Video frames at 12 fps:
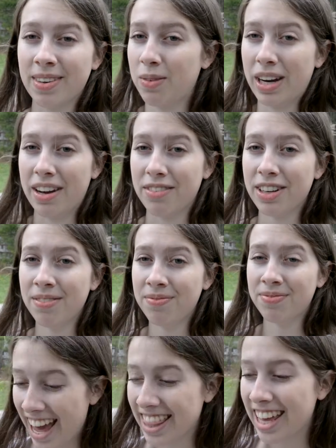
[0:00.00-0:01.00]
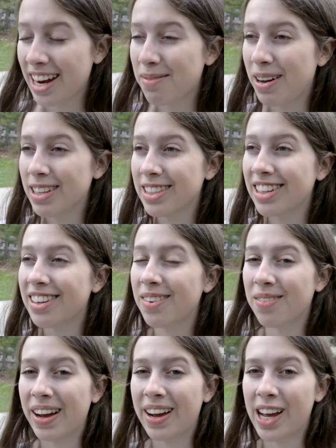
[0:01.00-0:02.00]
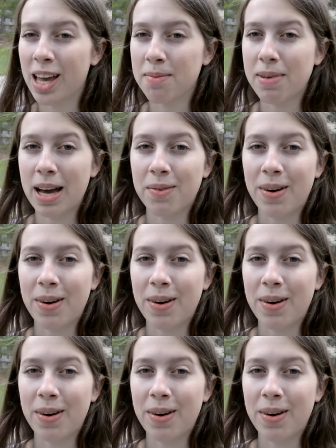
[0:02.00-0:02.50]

whatever. And then I'm also wearing my